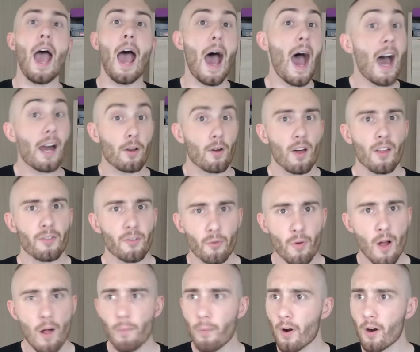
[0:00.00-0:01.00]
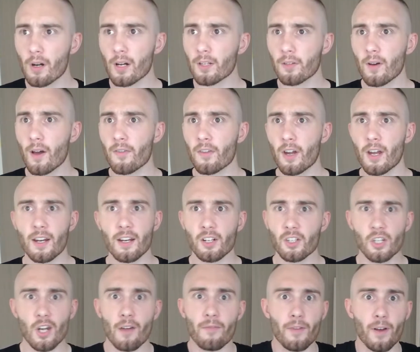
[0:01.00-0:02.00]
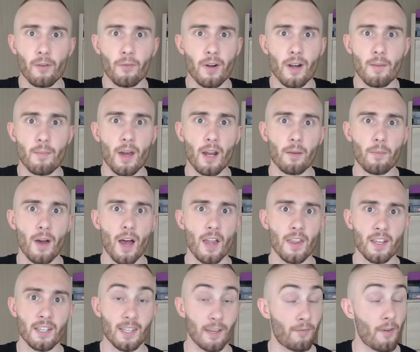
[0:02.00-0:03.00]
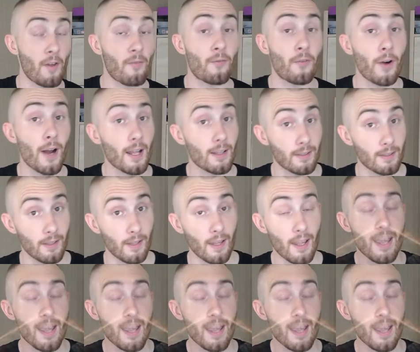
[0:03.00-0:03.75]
I don't have the willpower, I don't have the energy, I feel really bad about this, I feel threatened.